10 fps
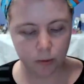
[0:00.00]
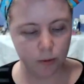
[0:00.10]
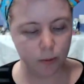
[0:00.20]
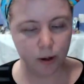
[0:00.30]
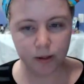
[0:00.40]
I
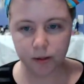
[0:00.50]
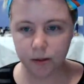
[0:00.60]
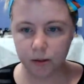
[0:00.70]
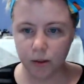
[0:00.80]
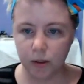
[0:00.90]
forget who
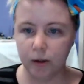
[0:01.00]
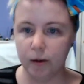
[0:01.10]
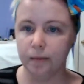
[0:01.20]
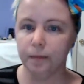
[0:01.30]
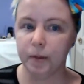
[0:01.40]
it
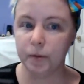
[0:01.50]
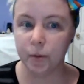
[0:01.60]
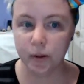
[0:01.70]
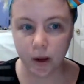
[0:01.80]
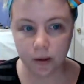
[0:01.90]
was.
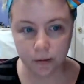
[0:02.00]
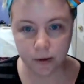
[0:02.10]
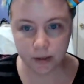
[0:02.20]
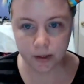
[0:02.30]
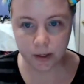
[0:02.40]
It was
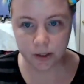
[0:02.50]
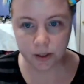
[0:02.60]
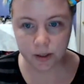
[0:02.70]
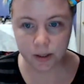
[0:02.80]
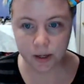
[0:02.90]
one of the other
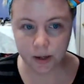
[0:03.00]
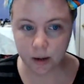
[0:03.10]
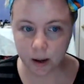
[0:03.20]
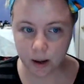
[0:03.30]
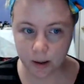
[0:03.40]
readings that I
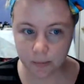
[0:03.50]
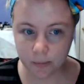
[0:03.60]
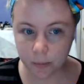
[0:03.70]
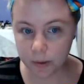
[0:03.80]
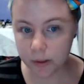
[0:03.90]
just did.
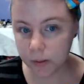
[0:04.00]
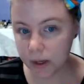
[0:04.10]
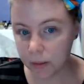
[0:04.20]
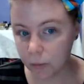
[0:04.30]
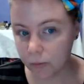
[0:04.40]

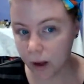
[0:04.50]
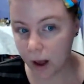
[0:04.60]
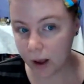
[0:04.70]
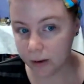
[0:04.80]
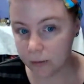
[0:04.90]
Once we
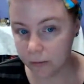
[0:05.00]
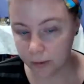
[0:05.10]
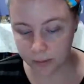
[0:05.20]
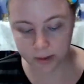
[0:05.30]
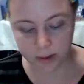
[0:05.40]
can move
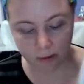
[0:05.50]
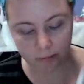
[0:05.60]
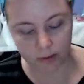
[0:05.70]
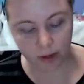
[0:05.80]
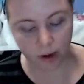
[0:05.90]
on from the
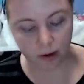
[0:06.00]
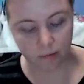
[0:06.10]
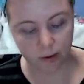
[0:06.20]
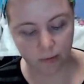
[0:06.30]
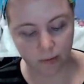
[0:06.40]
stuff that's
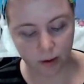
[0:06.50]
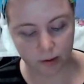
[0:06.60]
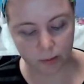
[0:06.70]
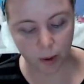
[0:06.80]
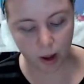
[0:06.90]
kind of
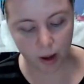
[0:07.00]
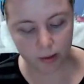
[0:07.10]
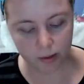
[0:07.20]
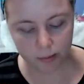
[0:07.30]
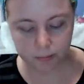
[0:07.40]
giving us
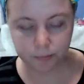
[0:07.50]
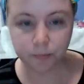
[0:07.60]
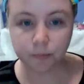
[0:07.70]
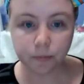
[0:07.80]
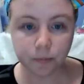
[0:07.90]
pause,
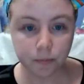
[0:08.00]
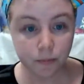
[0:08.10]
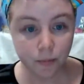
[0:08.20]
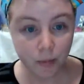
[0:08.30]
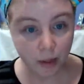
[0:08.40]

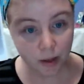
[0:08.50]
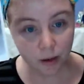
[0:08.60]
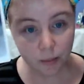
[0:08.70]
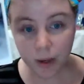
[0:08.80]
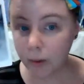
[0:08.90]

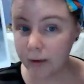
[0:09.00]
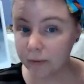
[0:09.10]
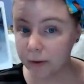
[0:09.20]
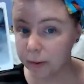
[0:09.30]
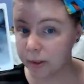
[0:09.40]
it'll
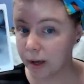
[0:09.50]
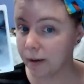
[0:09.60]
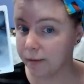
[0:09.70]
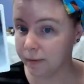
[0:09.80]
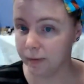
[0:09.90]
make way for new
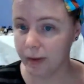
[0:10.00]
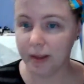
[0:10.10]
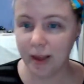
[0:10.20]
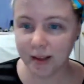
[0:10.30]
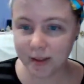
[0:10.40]
stuff.